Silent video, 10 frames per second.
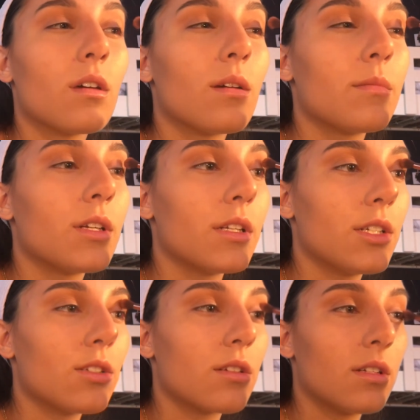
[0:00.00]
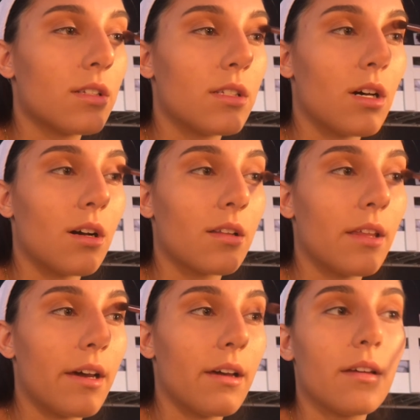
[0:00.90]
I'm really just going to tuck
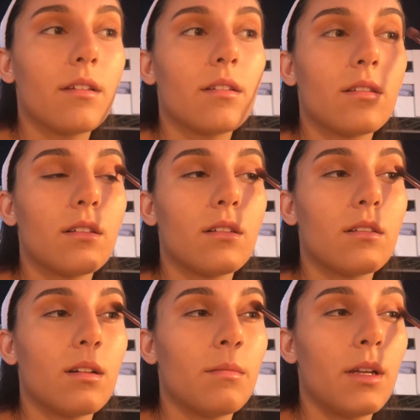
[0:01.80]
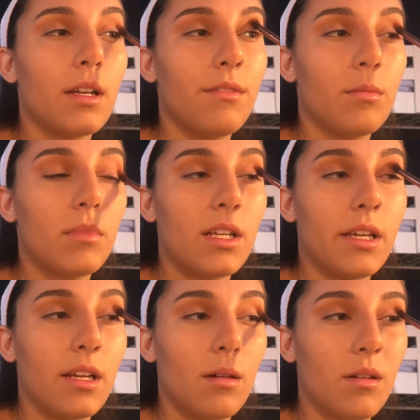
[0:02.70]
that. I'm not even
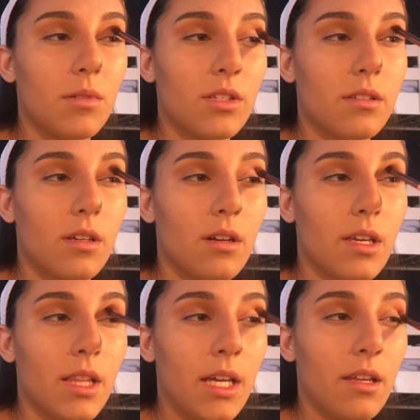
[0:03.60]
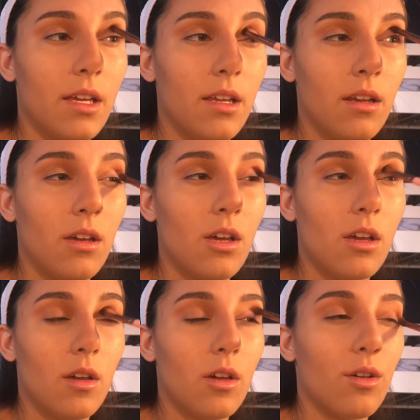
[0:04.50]
blending it out, I'm just tucking that in
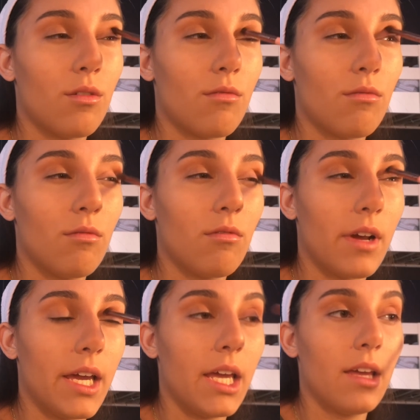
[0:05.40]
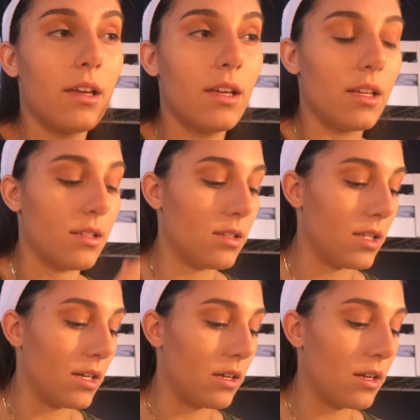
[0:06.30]
right into
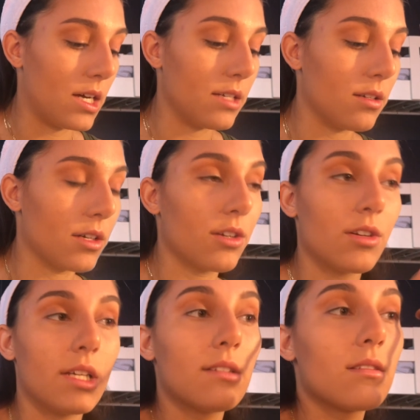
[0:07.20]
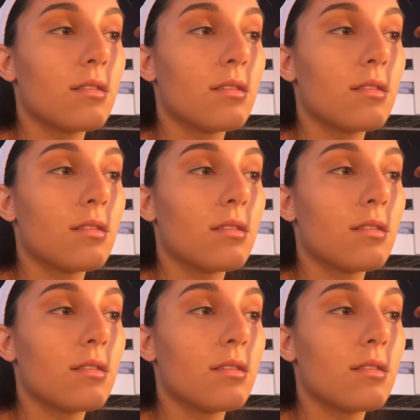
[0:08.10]
the eyeshadow crease.